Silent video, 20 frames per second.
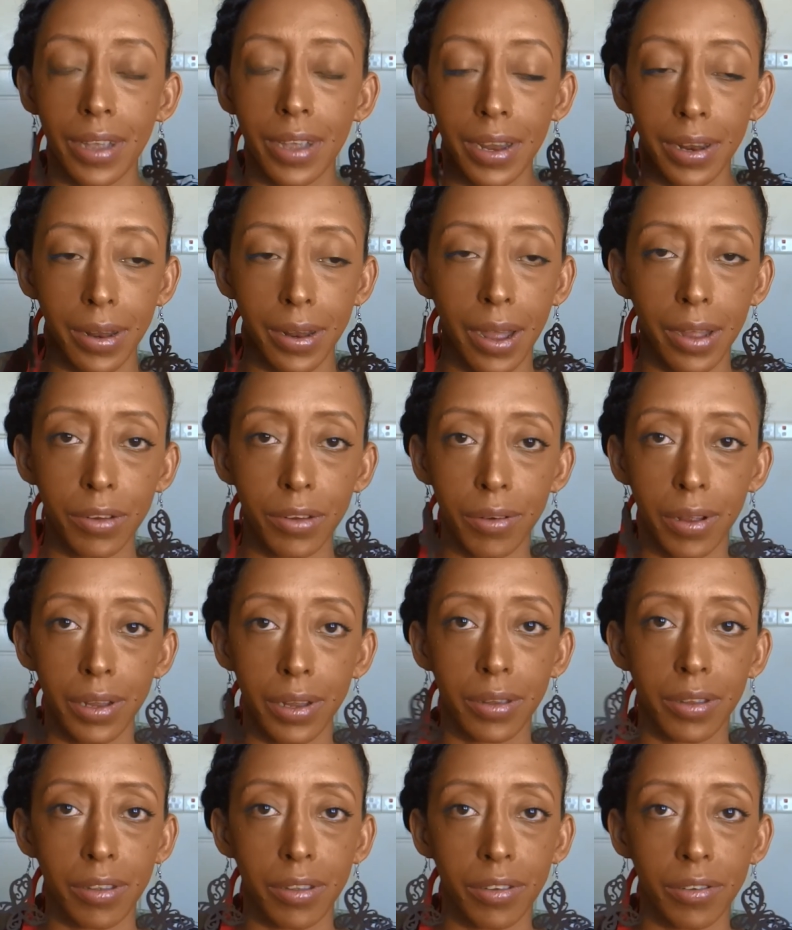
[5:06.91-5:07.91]
and I try
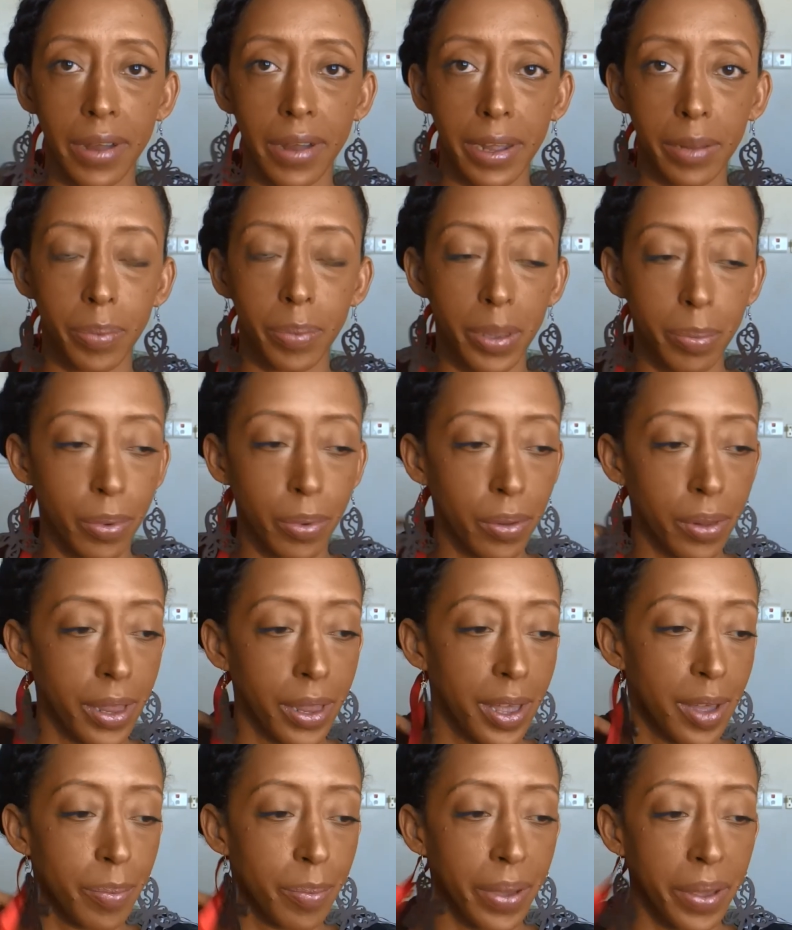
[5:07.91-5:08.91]
and distract people
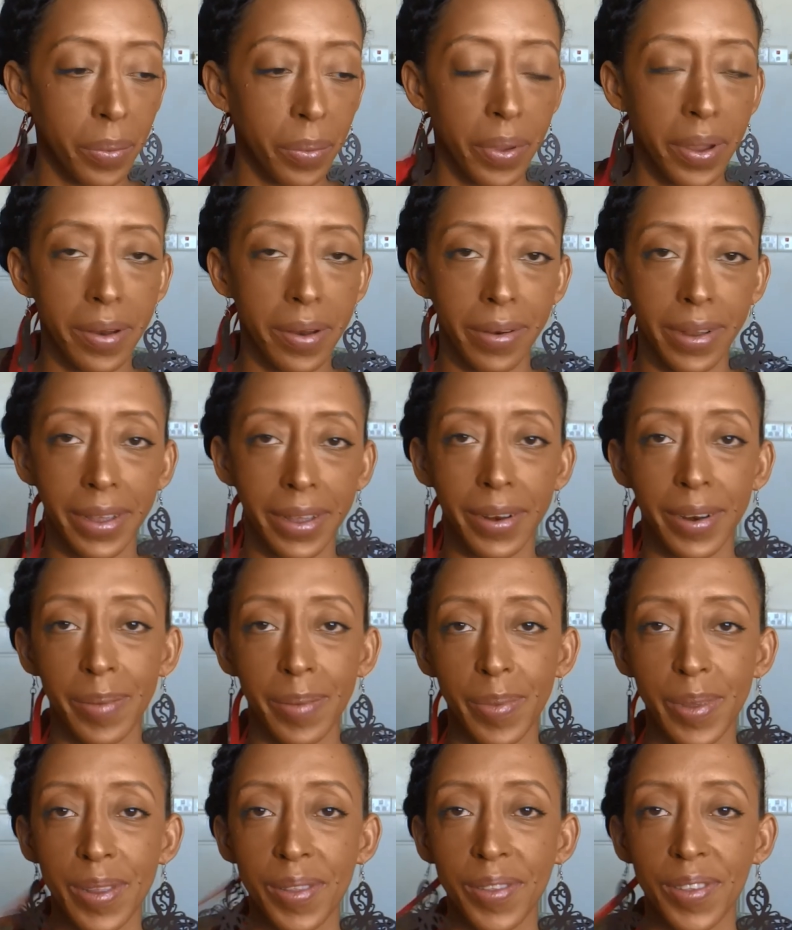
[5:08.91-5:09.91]
by wearing
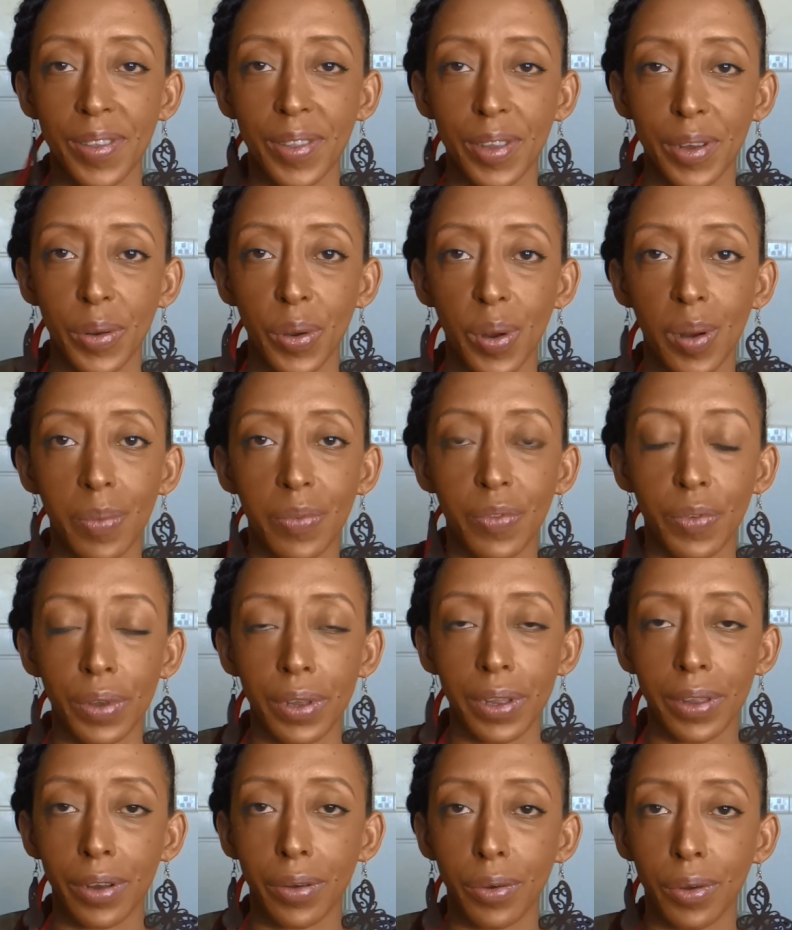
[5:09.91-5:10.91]
ribbons, and then
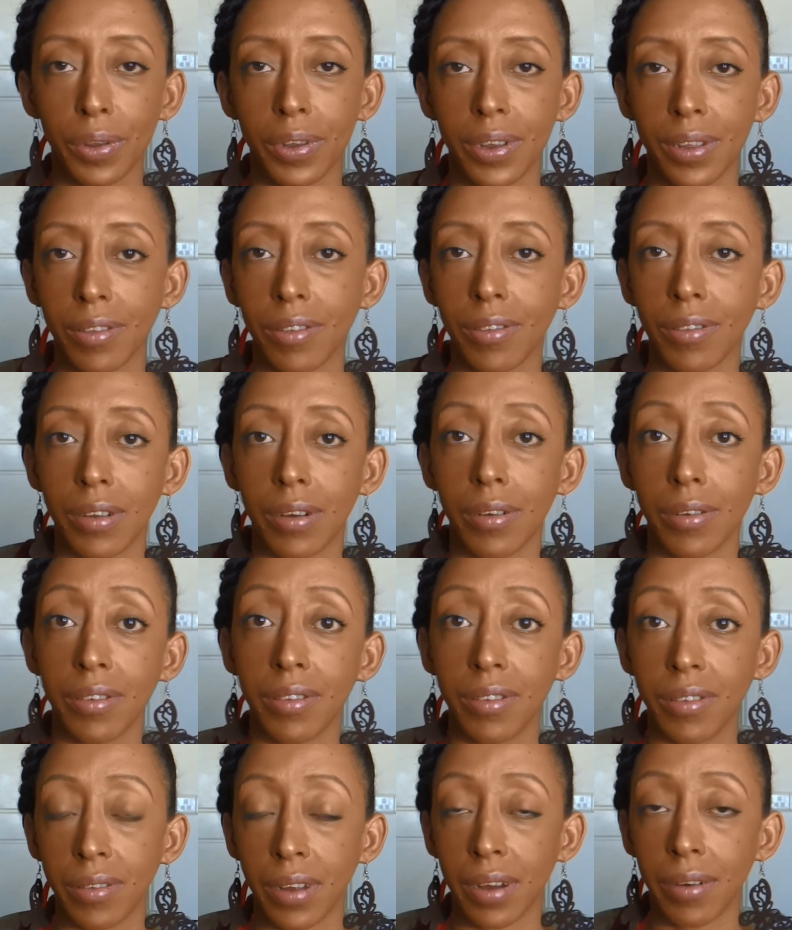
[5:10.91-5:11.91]
hopefully they're not necessarily
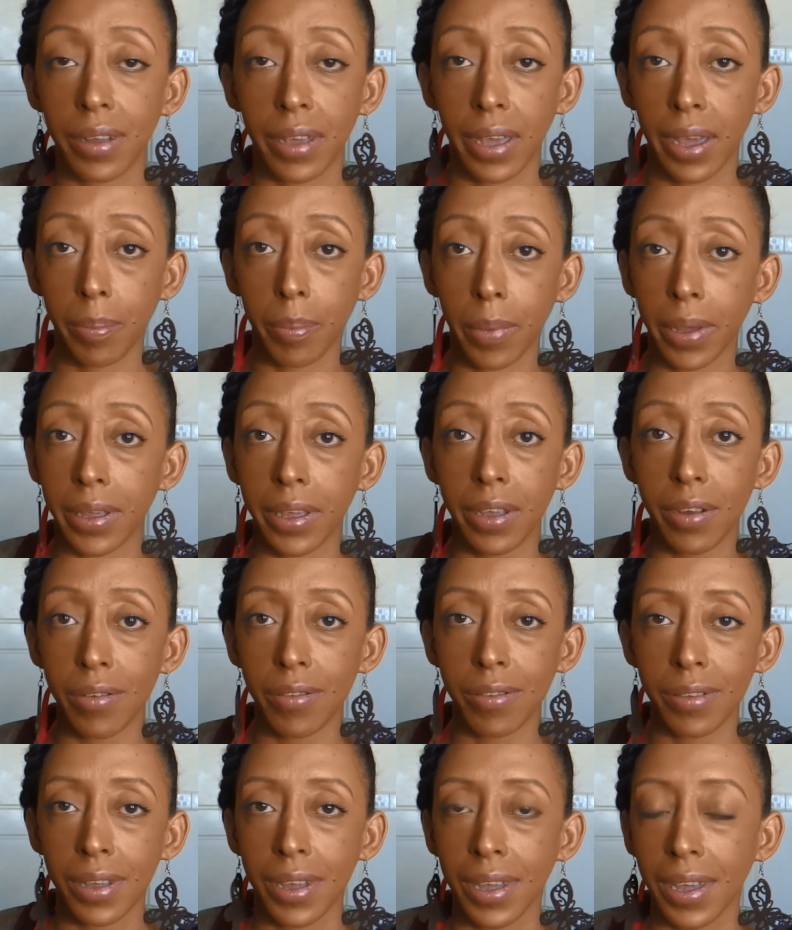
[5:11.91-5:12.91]
staring at my
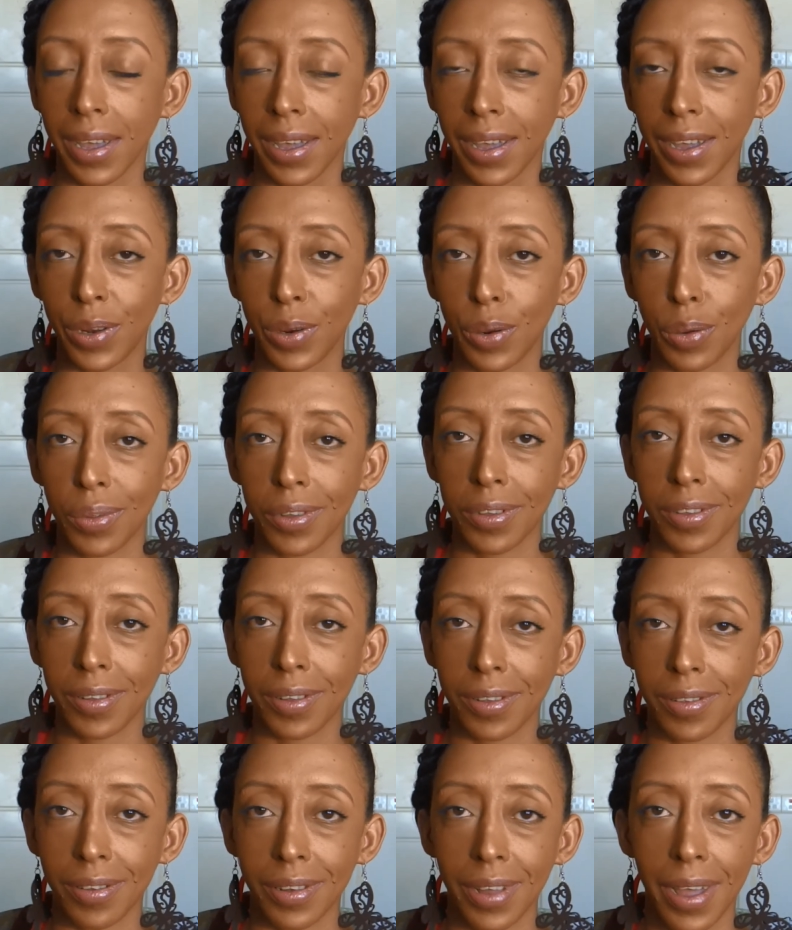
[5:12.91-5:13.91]
ears and notice
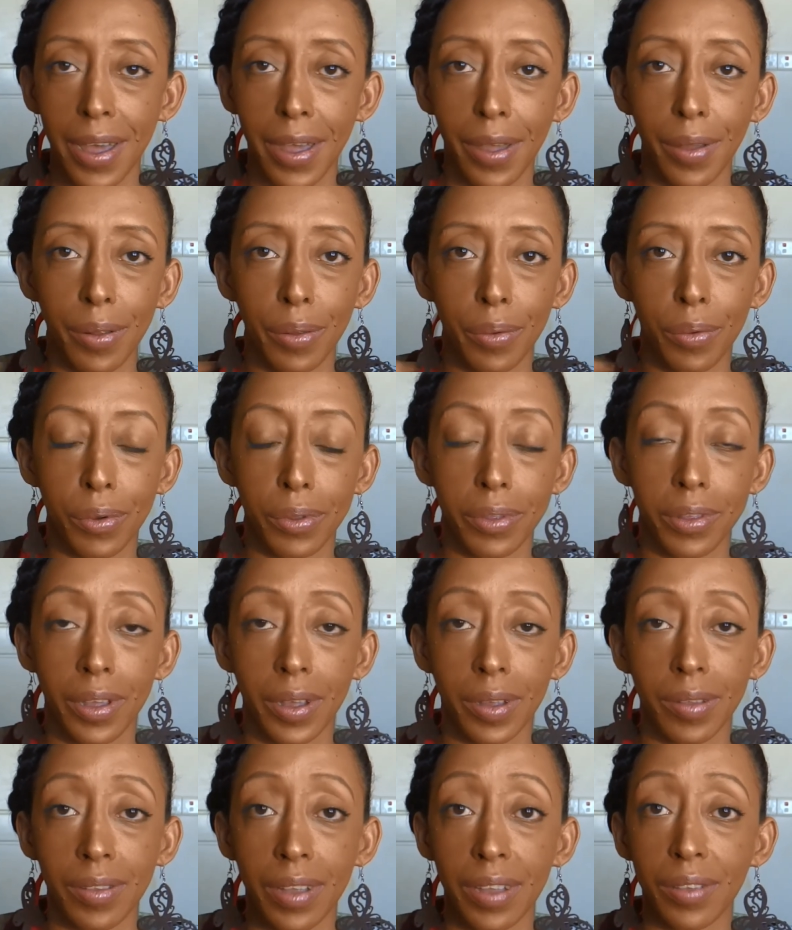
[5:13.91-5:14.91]
the style or the
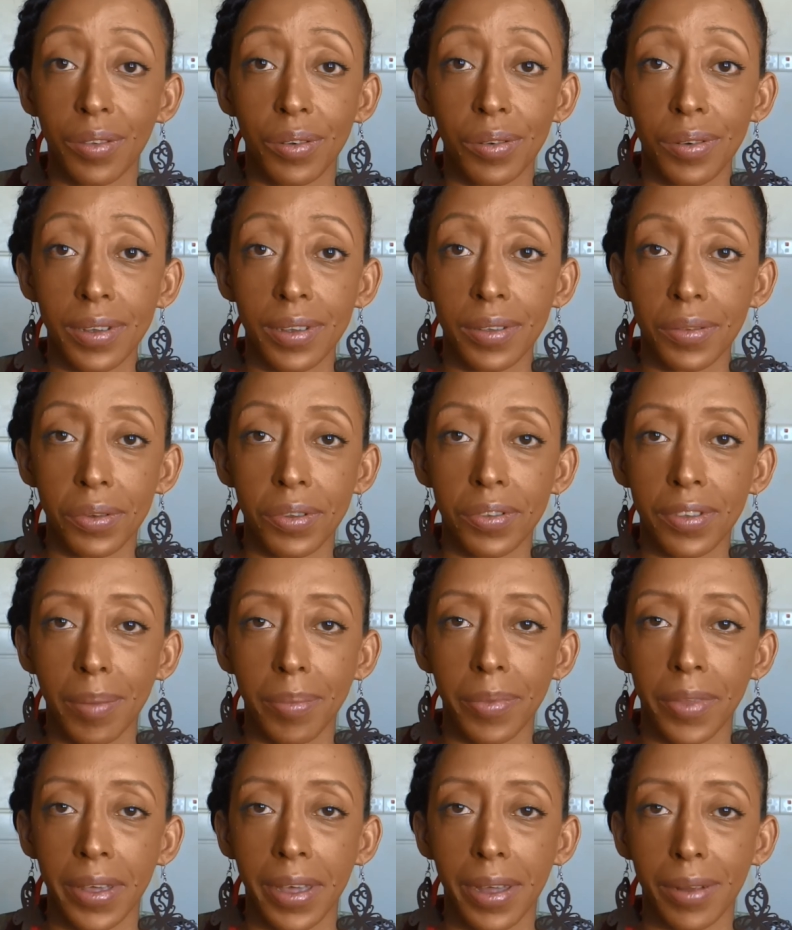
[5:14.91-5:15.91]
accessories or
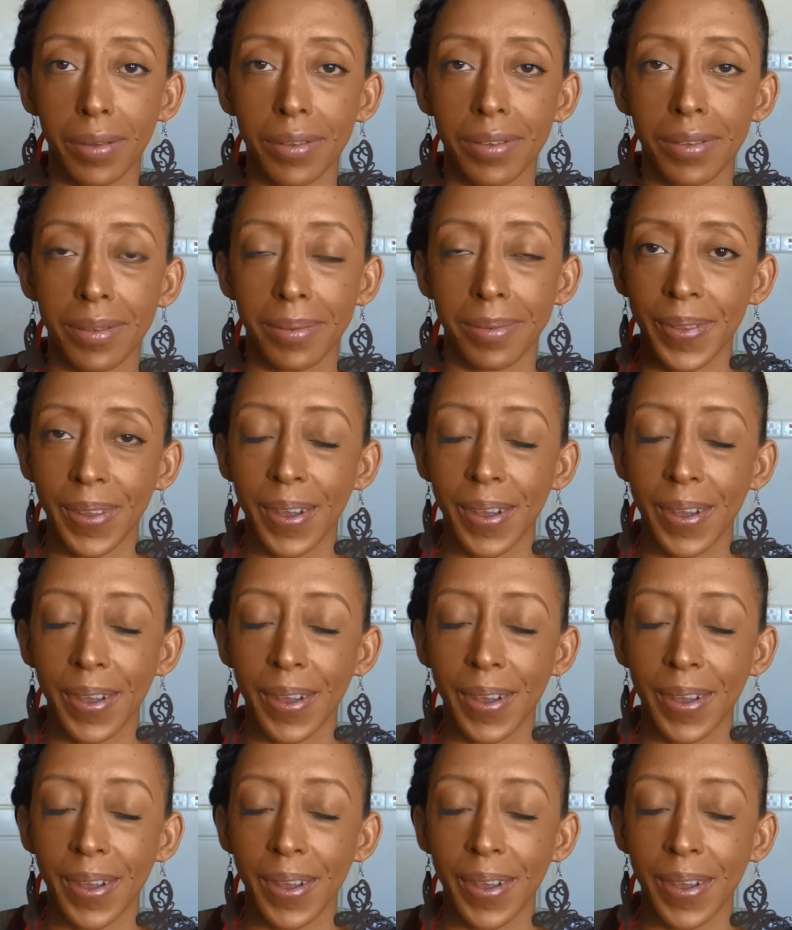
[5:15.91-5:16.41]
something else.